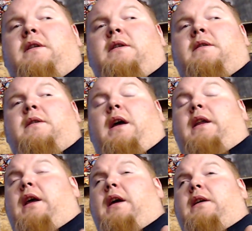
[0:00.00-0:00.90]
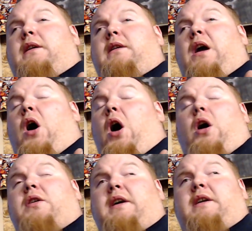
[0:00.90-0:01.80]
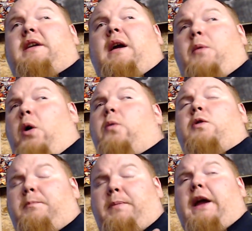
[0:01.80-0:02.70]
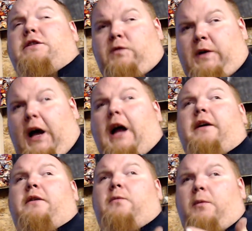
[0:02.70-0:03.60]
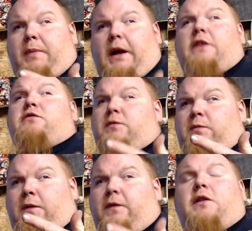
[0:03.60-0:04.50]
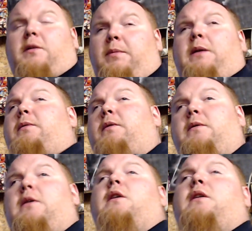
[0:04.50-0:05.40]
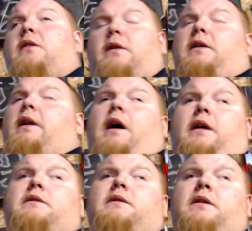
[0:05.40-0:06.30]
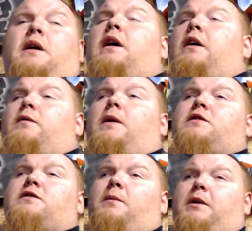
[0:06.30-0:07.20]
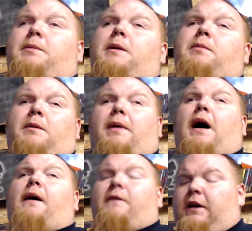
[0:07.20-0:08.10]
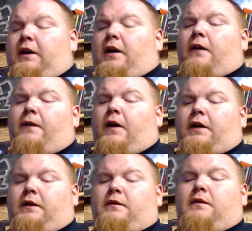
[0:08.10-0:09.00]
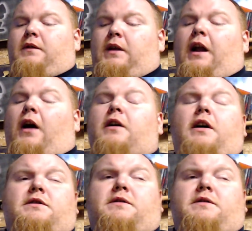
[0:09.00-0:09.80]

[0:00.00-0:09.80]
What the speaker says: And they all can claim, oh, we're patriotic, we're patriots, we're for the people. No, they're not. That's why there's so many people in poverty in our country.